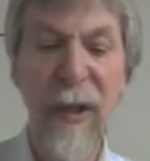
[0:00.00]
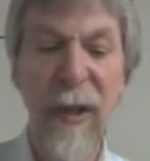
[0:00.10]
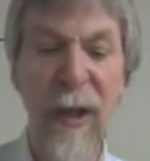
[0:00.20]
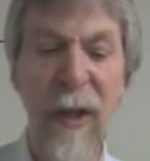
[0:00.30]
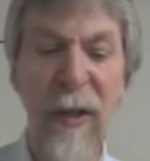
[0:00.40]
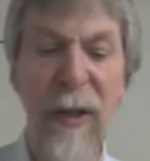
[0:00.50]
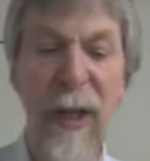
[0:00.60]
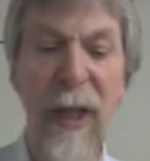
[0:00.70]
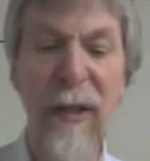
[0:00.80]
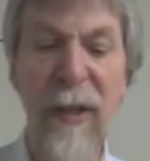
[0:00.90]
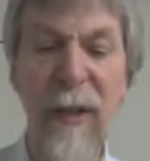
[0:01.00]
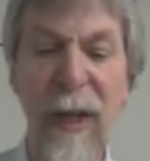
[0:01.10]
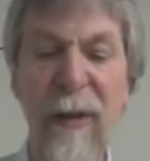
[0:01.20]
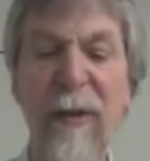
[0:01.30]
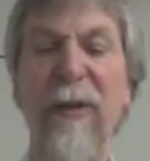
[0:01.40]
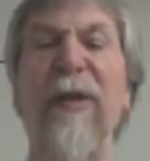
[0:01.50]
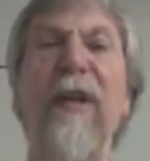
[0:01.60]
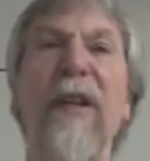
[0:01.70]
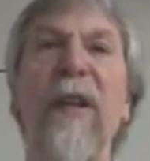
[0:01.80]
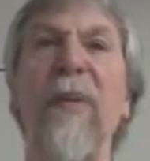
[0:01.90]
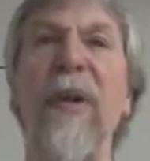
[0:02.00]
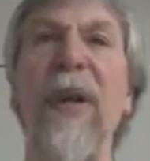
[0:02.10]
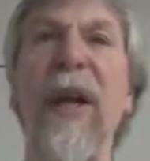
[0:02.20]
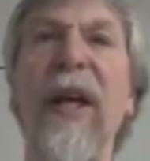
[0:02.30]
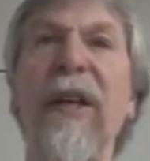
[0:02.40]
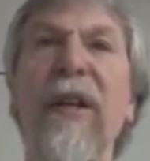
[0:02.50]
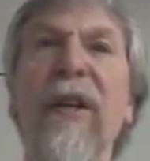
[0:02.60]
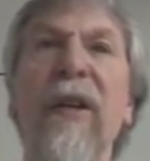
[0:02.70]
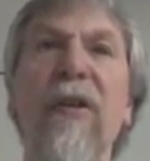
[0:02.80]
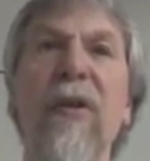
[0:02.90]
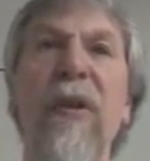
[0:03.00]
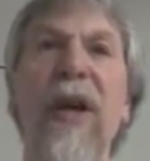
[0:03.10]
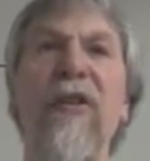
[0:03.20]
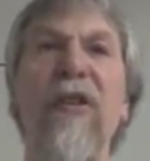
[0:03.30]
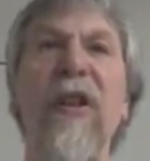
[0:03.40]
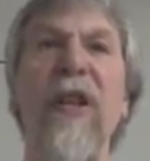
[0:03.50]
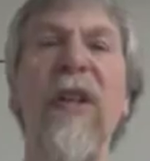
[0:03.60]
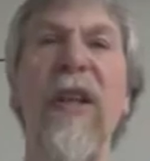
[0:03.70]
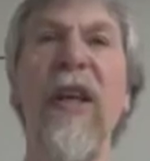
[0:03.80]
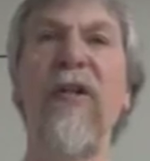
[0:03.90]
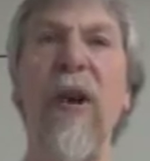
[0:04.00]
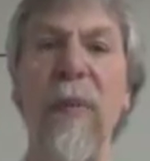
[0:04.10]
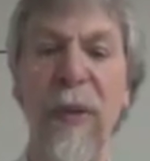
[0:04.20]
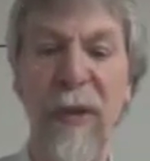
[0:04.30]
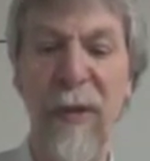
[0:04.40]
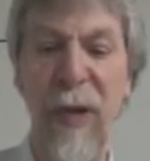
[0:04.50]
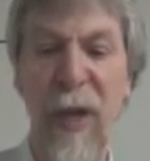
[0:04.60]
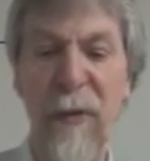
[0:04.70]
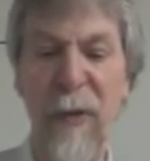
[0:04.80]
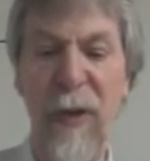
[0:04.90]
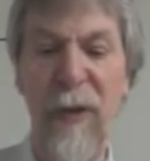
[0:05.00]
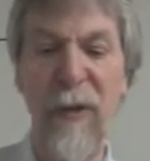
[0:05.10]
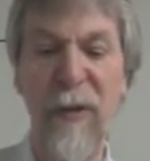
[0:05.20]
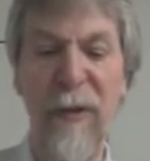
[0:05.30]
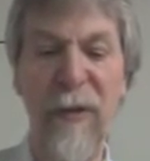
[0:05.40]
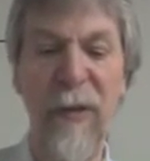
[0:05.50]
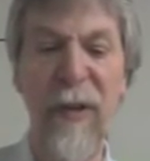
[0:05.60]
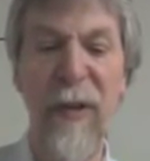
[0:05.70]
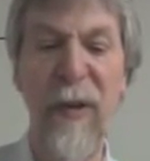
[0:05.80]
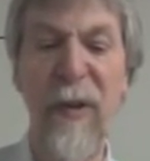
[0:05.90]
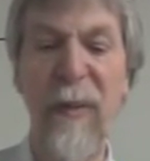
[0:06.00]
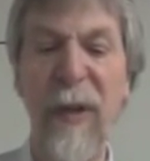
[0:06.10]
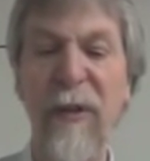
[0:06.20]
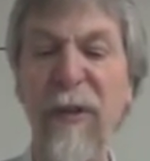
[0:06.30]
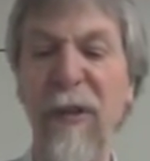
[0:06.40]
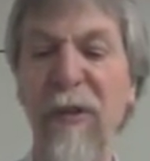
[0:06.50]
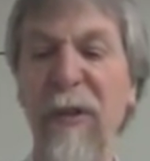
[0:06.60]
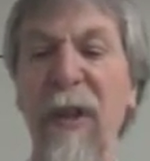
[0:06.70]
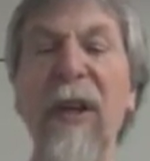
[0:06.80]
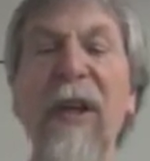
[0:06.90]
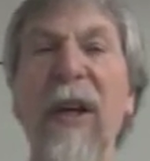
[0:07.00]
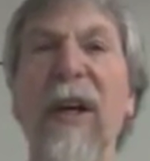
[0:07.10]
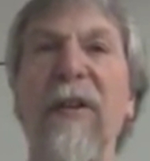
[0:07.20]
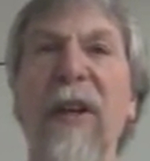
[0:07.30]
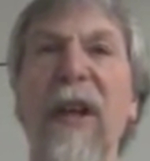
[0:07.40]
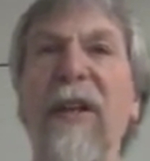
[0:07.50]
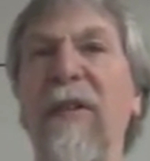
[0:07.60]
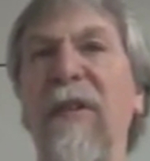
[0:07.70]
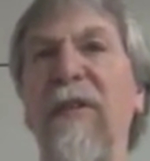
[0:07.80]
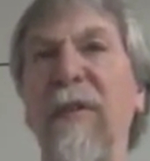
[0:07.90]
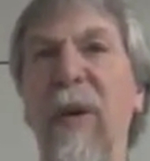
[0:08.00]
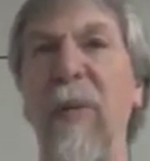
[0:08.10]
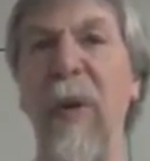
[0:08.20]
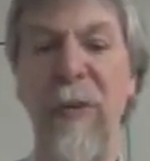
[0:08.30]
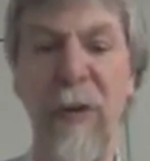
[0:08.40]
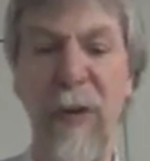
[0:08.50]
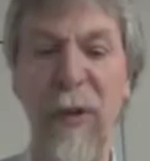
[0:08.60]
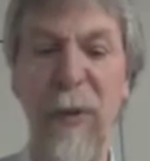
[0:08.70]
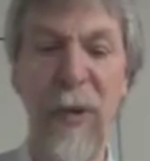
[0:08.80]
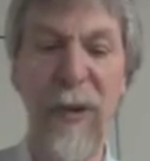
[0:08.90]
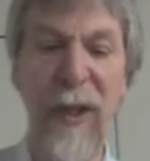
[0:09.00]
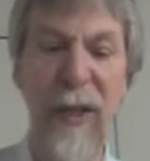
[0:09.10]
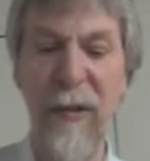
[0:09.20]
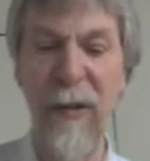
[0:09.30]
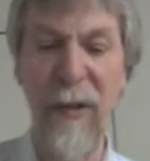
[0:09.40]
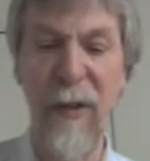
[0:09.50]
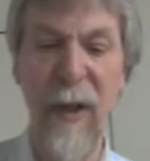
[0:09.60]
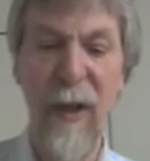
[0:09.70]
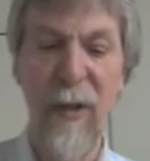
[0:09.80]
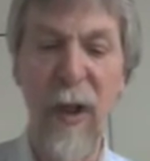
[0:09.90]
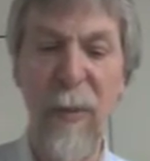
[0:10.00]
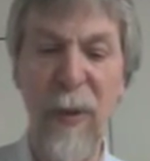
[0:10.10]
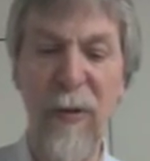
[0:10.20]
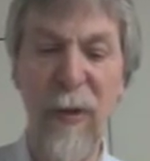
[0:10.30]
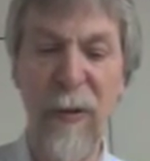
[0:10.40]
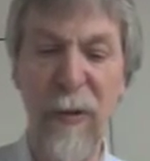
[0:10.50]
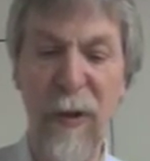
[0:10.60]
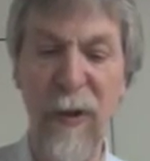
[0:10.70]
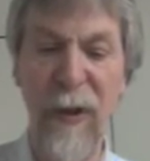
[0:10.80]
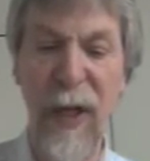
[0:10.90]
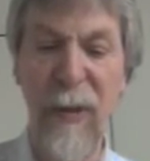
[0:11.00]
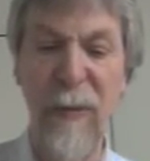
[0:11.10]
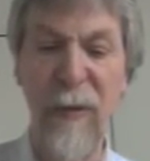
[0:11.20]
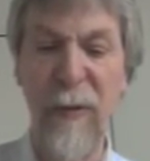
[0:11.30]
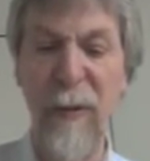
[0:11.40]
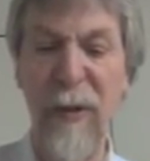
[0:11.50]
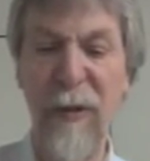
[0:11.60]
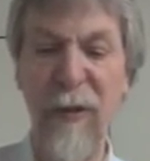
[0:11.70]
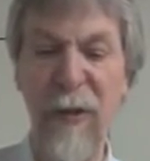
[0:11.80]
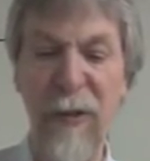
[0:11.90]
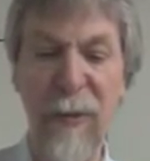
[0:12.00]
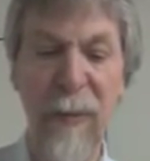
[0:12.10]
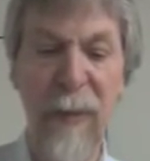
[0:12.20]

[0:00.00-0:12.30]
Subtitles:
can announce that it would like to actually get copies of those messages, and then this mobile phone would get copies of certain types of messages.